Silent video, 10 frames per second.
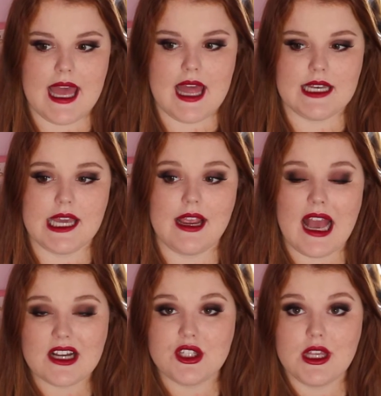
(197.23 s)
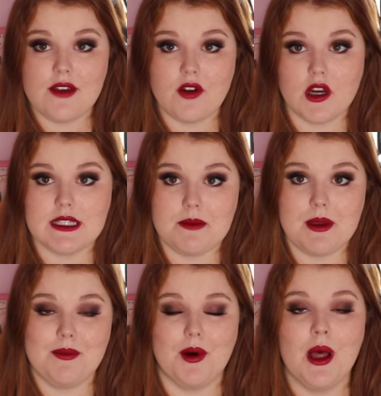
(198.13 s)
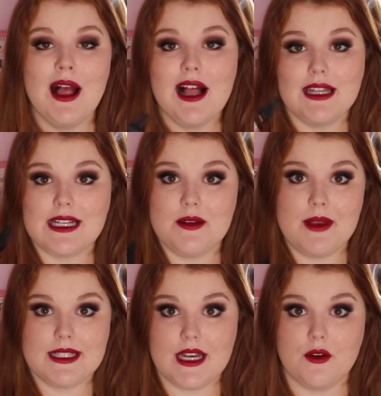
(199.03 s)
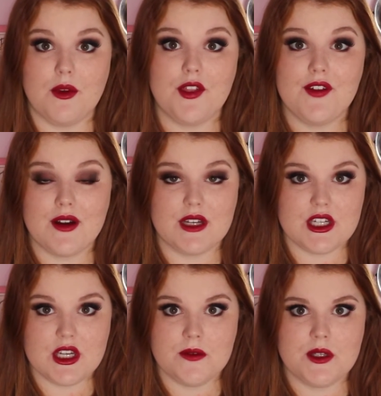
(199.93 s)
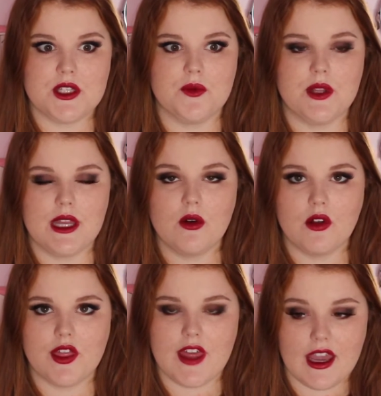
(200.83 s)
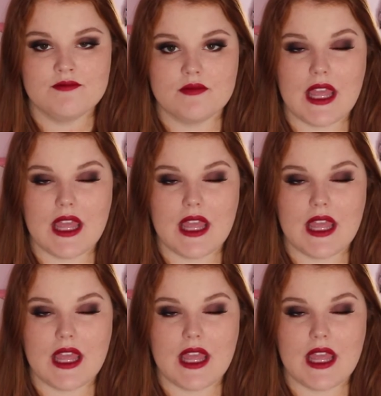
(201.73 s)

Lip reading: and I actually have heard some people like to mix it in with foundation, which is a really cool thing.